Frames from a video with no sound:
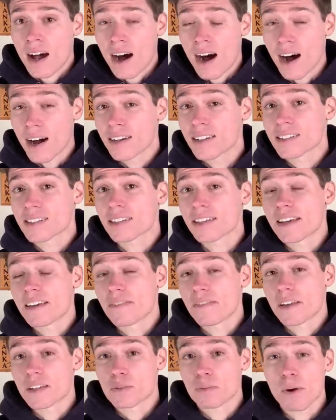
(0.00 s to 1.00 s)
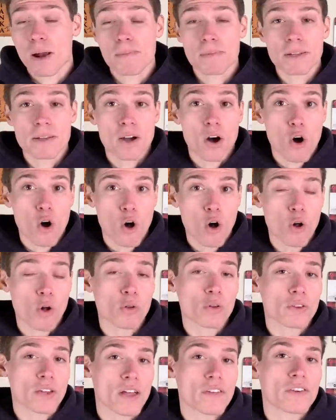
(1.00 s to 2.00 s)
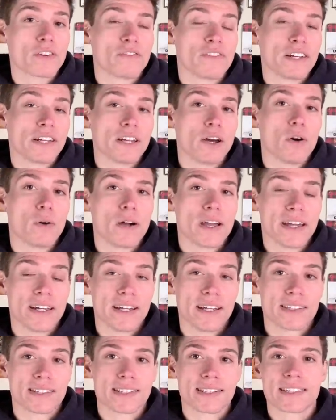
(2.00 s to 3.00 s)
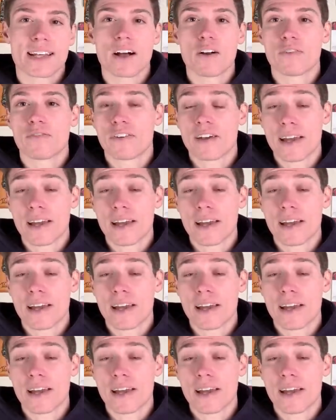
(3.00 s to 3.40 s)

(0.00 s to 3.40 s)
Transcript: Honestly, that's probably a whole nother video in itself,